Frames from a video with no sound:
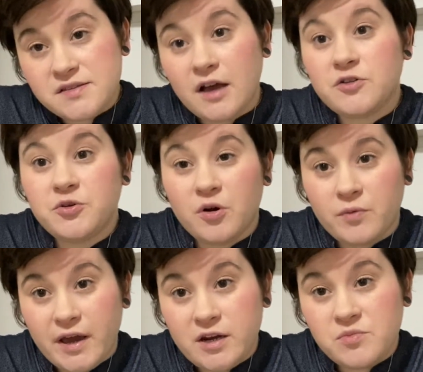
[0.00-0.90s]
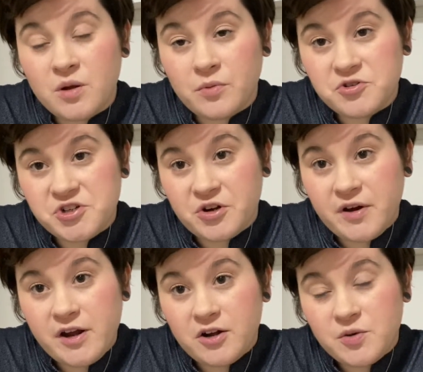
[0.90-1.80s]
I'll do a random number
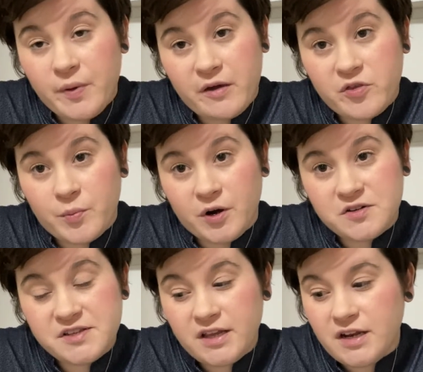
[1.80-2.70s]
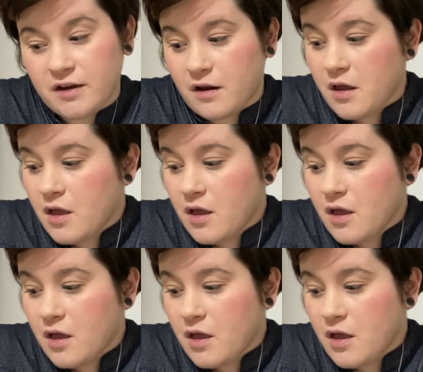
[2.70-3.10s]
generator to pick the person,